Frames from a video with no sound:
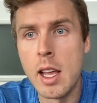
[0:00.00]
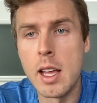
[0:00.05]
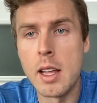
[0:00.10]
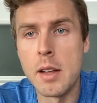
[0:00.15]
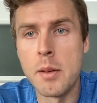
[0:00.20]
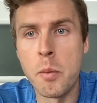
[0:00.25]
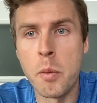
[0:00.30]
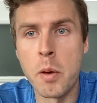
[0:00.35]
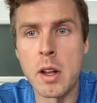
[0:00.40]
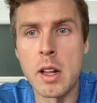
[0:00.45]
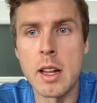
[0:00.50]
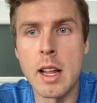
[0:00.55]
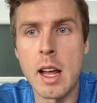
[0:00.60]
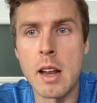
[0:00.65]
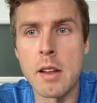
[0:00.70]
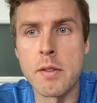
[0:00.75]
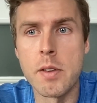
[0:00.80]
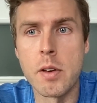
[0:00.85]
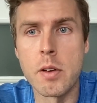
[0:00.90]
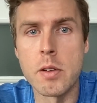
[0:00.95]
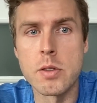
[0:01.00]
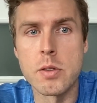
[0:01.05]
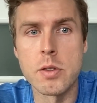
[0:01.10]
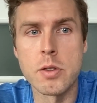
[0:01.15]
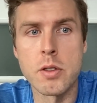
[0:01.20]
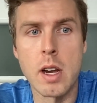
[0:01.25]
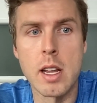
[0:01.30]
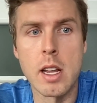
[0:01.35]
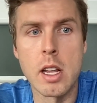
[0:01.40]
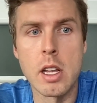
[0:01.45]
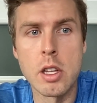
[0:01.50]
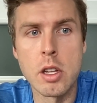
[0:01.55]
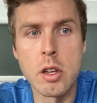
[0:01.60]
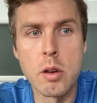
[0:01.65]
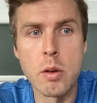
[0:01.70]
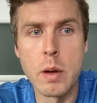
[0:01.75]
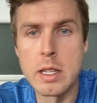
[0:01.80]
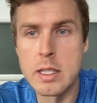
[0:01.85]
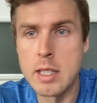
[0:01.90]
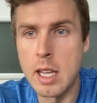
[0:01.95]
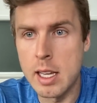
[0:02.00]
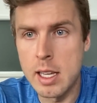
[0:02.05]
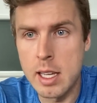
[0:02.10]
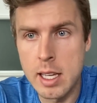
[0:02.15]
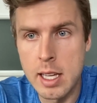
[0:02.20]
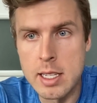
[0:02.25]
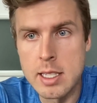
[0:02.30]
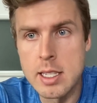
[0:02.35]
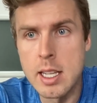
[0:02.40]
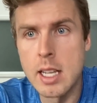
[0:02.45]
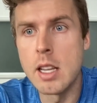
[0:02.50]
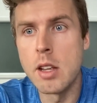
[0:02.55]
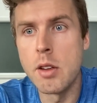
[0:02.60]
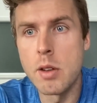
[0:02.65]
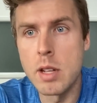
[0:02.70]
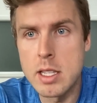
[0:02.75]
And what a lot of folks will try to do is like continue